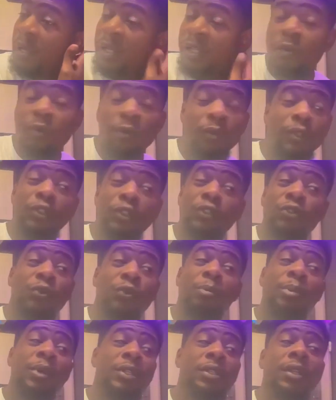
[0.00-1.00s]
so we was just doing a
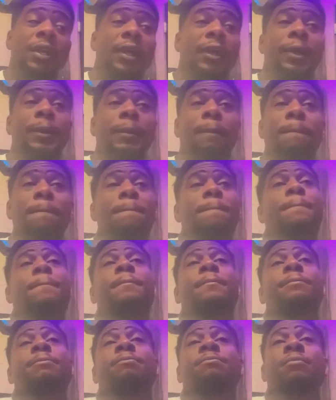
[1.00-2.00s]
bunch of that.
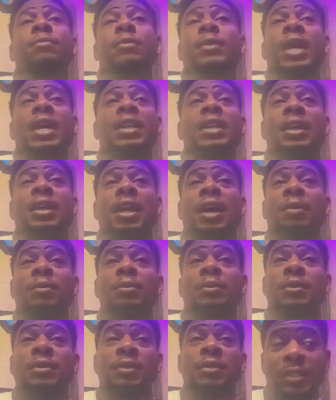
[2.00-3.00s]
And then I
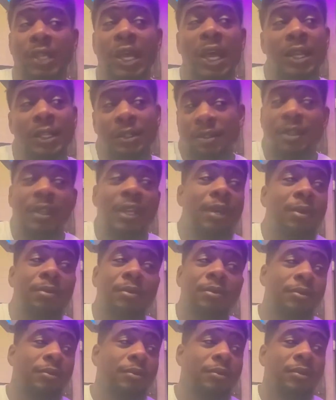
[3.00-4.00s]
hit
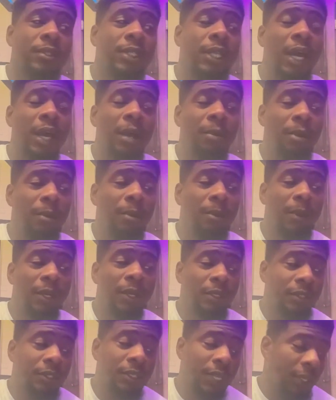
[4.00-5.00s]
John, my manager,
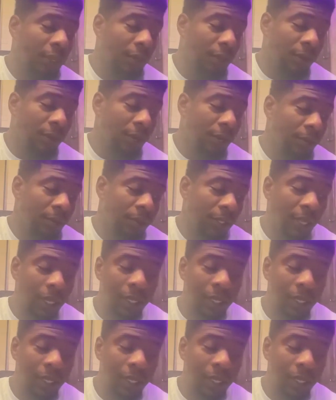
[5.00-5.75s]
like, yo, I don't think I could